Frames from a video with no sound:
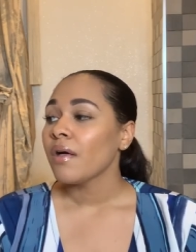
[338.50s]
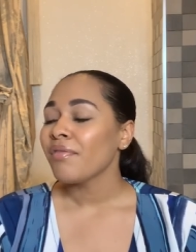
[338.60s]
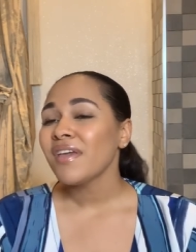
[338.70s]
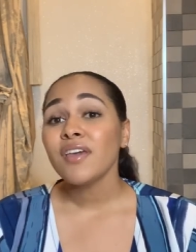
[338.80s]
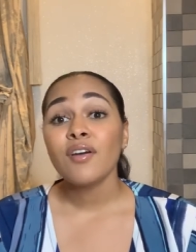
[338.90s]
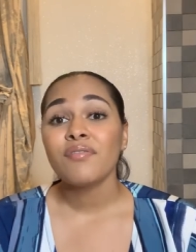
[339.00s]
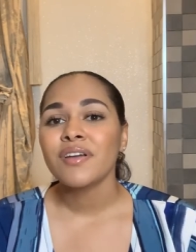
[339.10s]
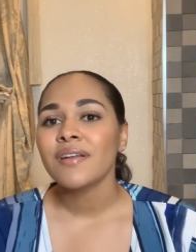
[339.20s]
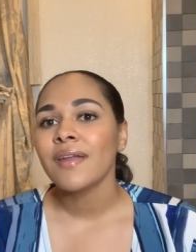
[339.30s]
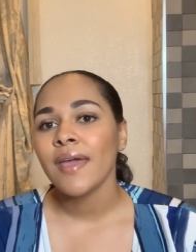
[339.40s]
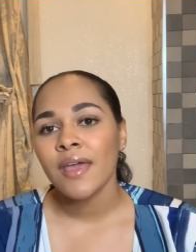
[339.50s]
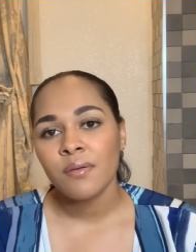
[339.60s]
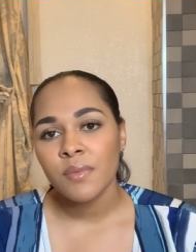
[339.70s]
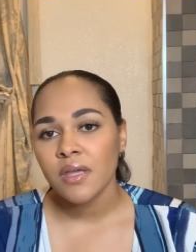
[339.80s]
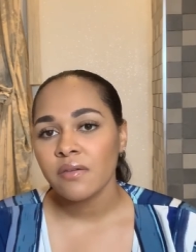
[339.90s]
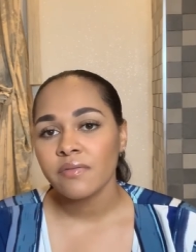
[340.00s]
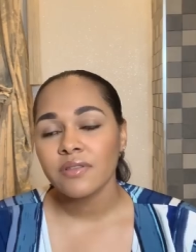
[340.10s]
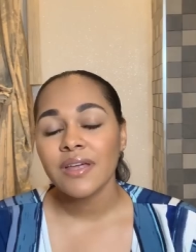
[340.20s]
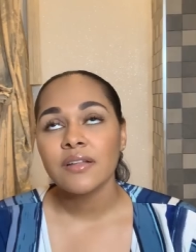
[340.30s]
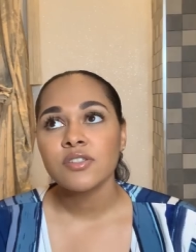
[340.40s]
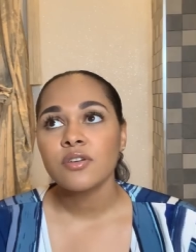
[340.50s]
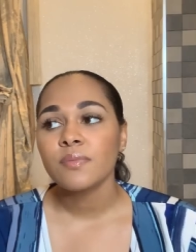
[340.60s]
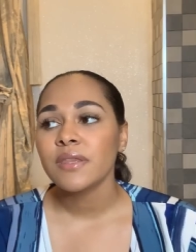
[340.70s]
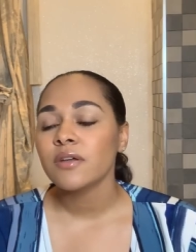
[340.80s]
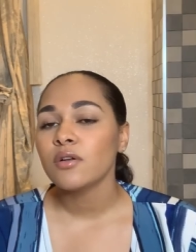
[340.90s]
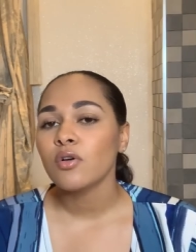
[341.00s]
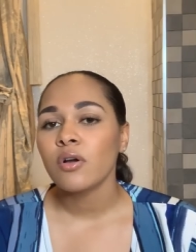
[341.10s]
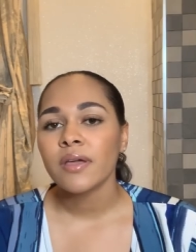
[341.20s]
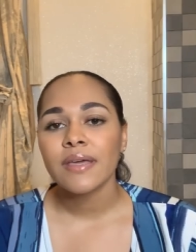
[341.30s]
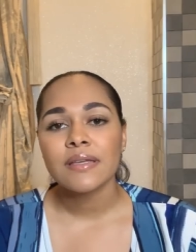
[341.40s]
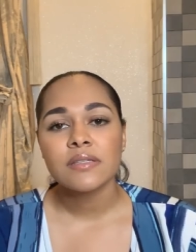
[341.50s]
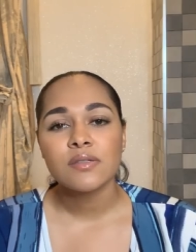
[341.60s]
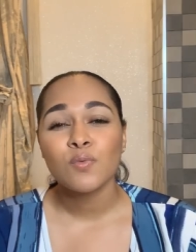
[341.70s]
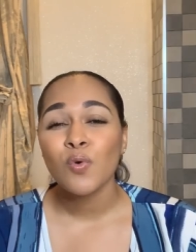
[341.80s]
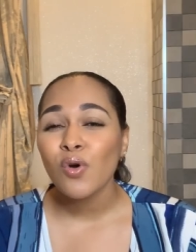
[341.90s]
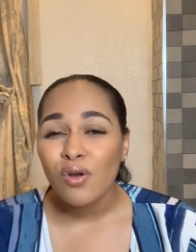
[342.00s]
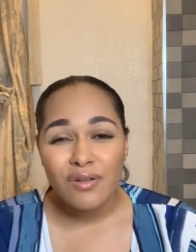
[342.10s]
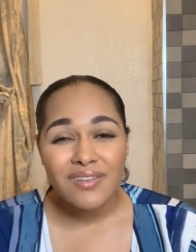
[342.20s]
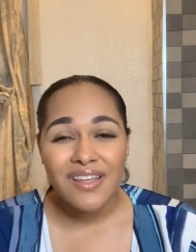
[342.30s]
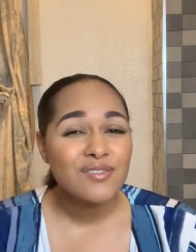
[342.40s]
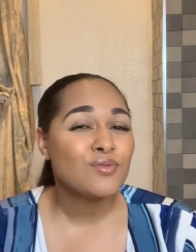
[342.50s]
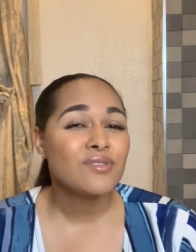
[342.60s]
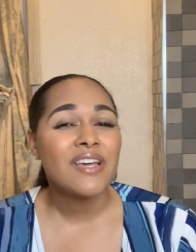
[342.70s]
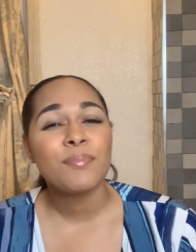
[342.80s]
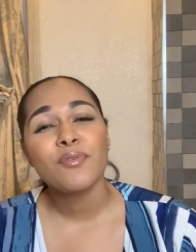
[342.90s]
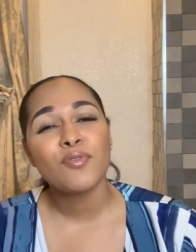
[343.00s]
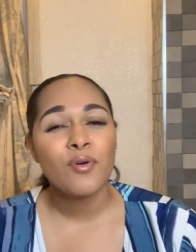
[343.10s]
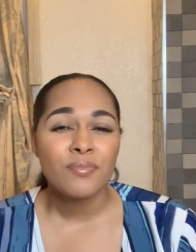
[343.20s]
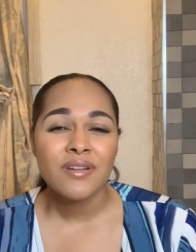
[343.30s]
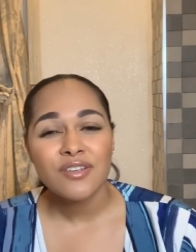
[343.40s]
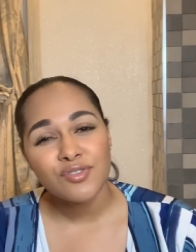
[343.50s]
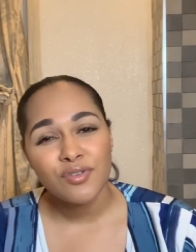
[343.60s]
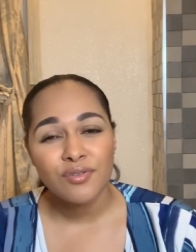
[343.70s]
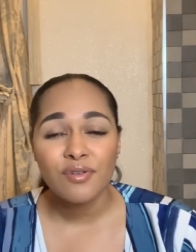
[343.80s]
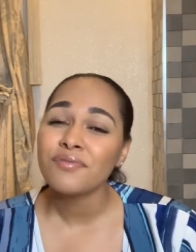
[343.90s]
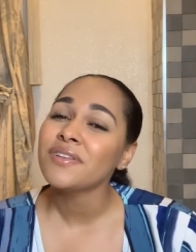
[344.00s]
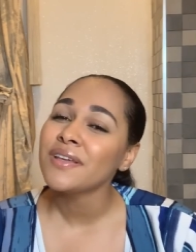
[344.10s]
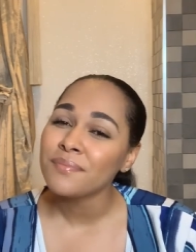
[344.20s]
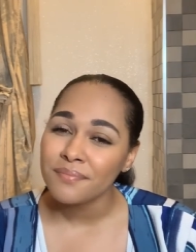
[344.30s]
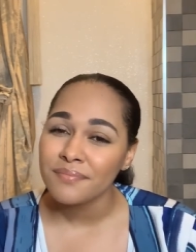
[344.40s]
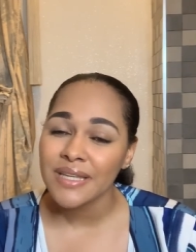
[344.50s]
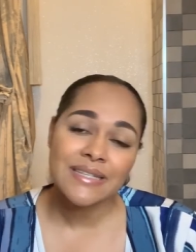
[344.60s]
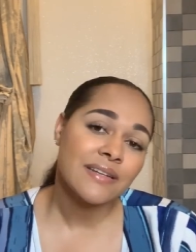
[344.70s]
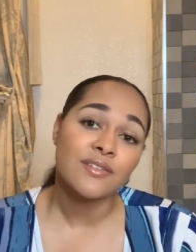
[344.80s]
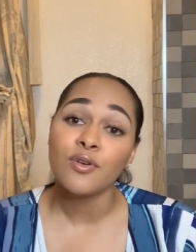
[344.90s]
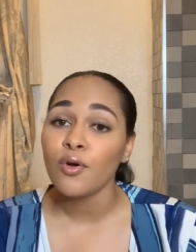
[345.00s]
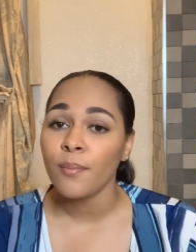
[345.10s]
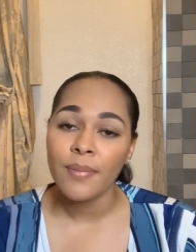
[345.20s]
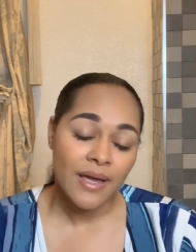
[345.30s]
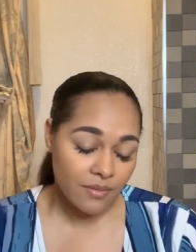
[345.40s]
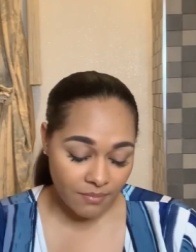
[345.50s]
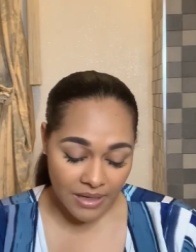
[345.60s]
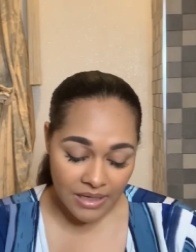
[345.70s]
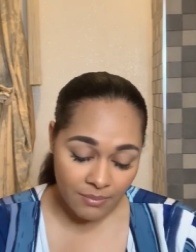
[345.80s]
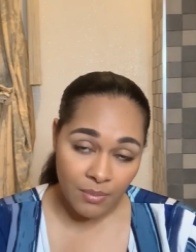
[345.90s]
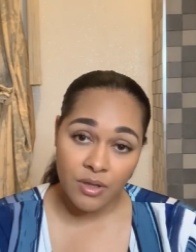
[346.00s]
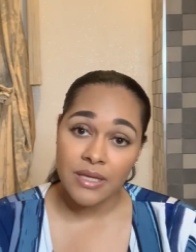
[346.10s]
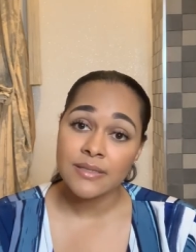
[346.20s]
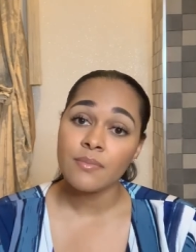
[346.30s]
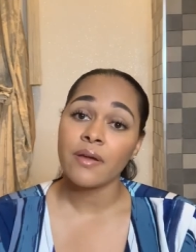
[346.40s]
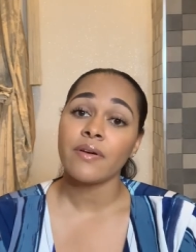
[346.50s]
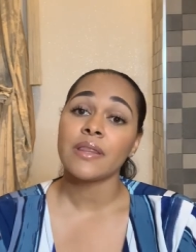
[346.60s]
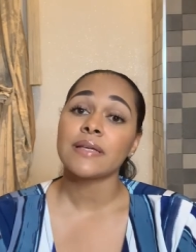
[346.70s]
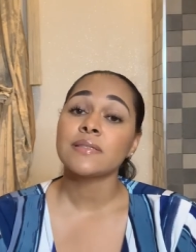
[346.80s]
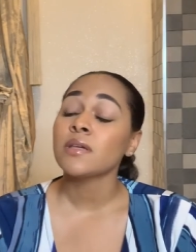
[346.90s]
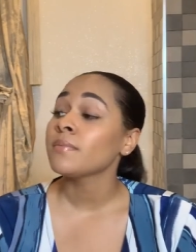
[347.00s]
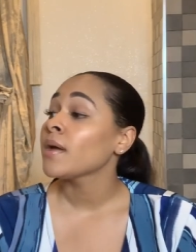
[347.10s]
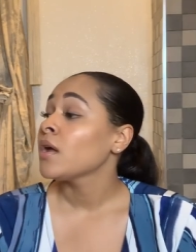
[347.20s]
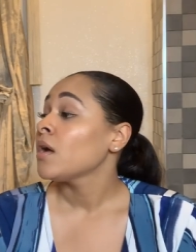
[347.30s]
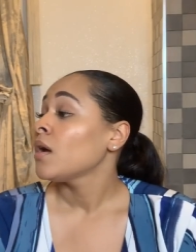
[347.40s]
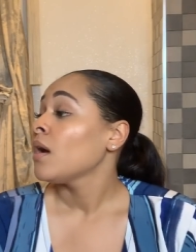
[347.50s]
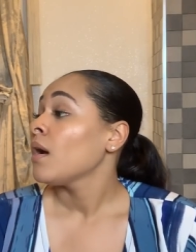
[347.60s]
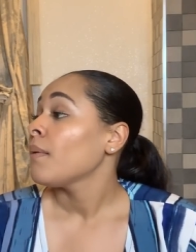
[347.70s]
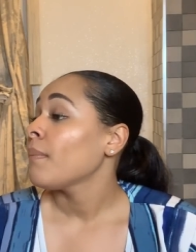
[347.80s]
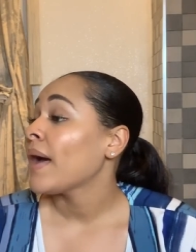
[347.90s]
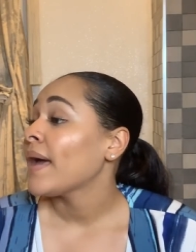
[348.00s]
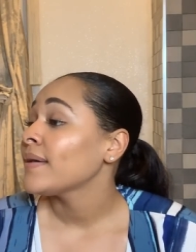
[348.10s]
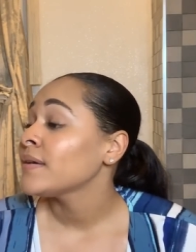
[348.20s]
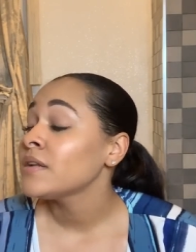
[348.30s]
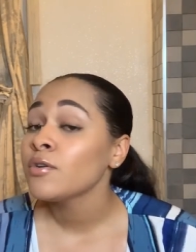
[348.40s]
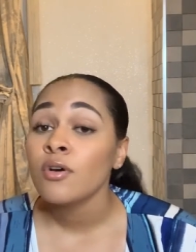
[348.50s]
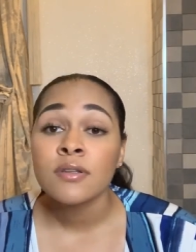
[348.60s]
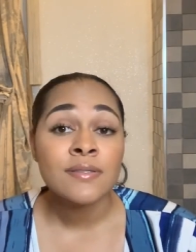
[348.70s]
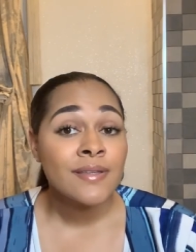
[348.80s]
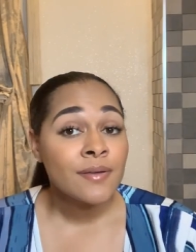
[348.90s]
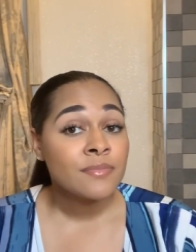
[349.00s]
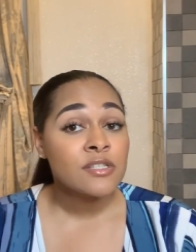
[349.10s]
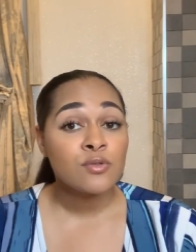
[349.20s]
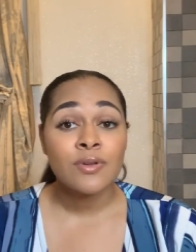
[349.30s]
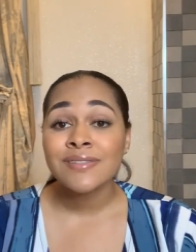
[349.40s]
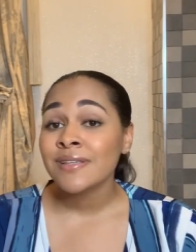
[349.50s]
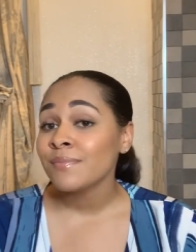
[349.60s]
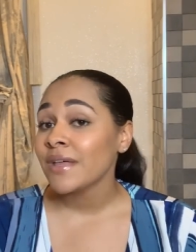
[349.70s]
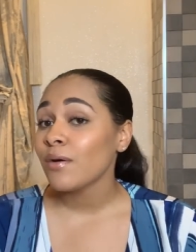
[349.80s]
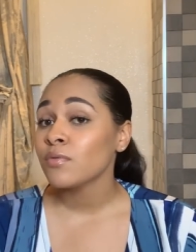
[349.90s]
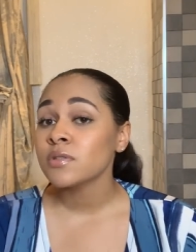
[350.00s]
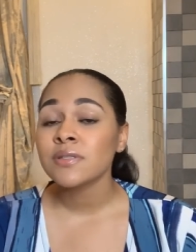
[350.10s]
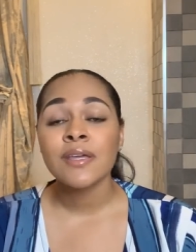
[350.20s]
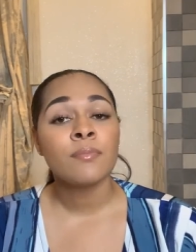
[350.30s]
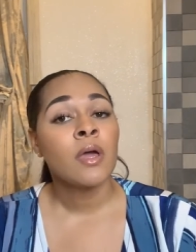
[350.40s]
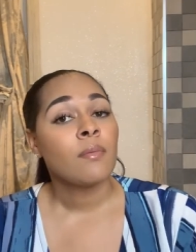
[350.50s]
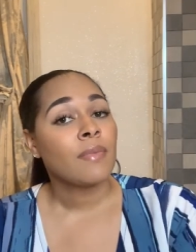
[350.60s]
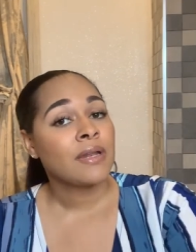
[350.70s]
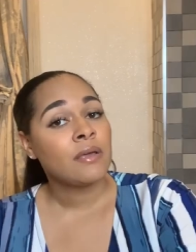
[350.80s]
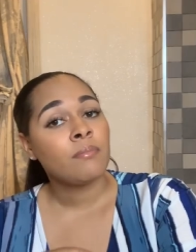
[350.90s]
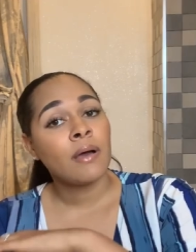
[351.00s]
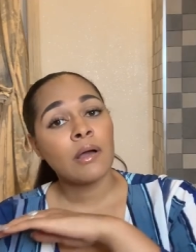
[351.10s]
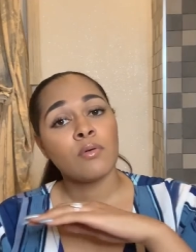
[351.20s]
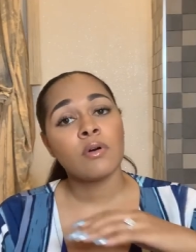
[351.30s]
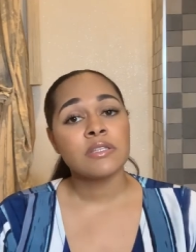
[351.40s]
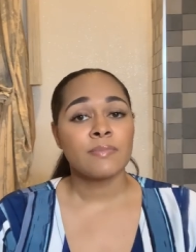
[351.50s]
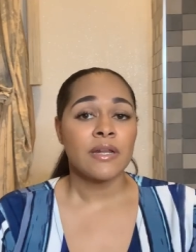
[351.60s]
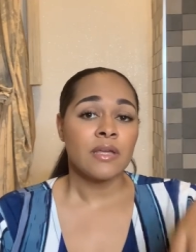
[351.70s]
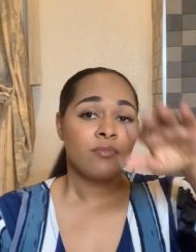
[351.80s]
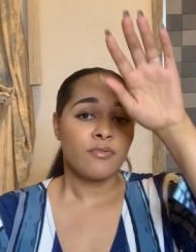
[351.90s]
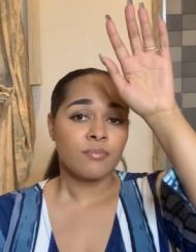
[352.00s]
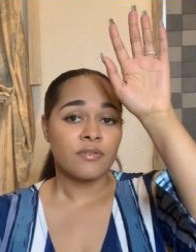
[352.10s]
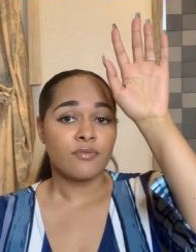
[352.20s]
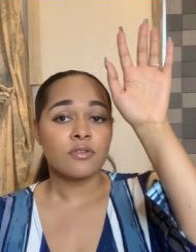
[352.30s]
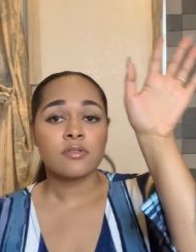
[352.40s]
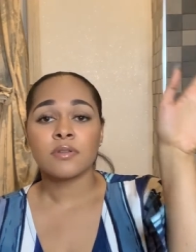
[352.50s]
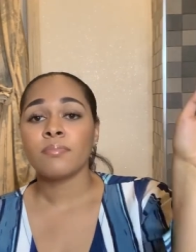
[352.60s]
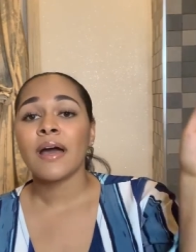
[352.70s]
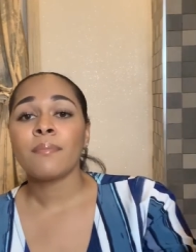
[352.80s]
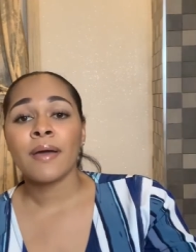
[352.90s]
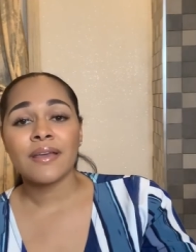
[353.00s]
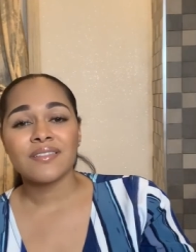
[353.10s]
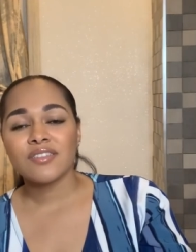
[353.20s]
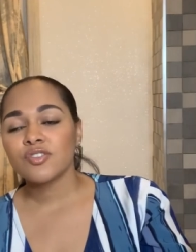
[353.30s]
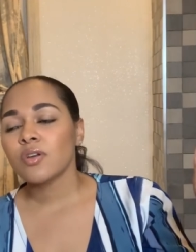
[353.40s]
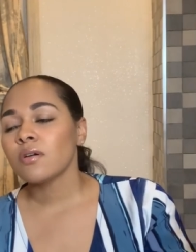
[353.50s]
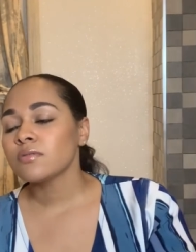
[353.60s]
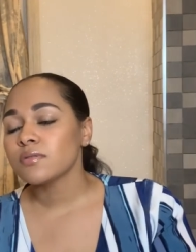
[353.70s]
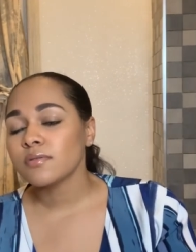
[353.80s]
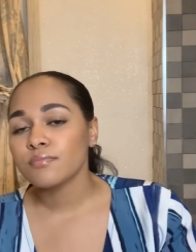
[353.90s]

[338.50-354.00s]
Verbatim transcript: Thinking of a name even, that took me the longest. walk. there's no type of combination of name that I did not combine. My name, my mother's name, my father's name, my kiniko's name, this one's name, that one's name, my name backwards, my name from the front to the back, my initials.